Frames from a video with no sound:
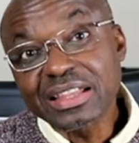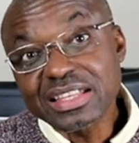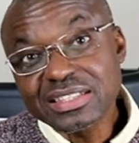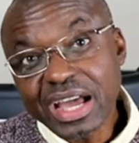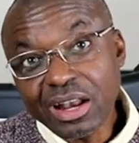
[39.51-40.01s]

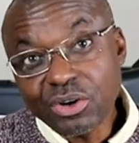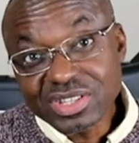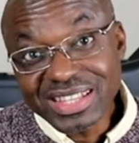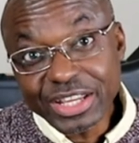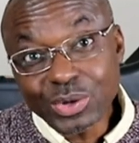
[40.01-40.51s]
these
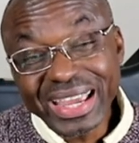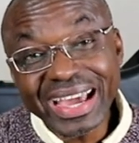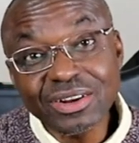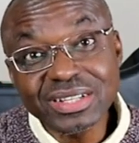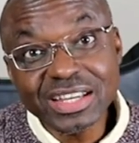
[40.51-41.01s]
calories that you
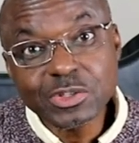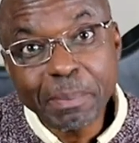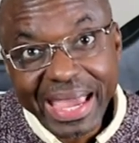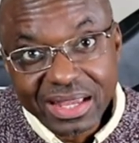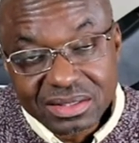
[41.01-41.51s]
cannot
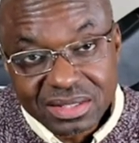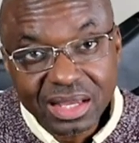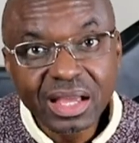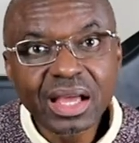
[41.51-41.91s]
expend.